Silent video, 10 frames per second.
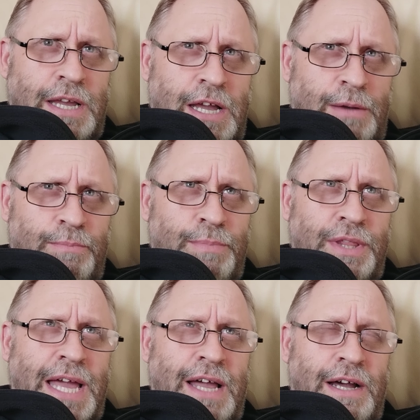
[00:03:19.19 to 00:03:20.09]
Um,
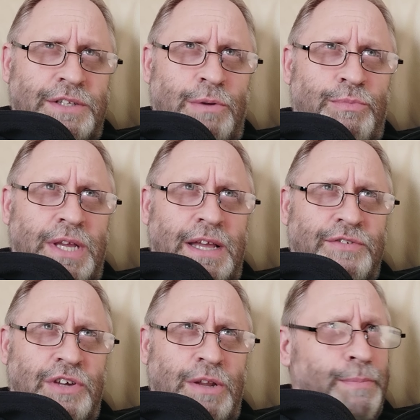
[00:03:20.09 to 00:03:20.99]
but that I don't think
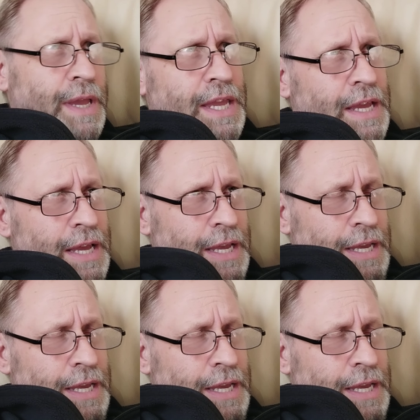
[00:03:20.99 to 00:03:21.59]
that's going to be.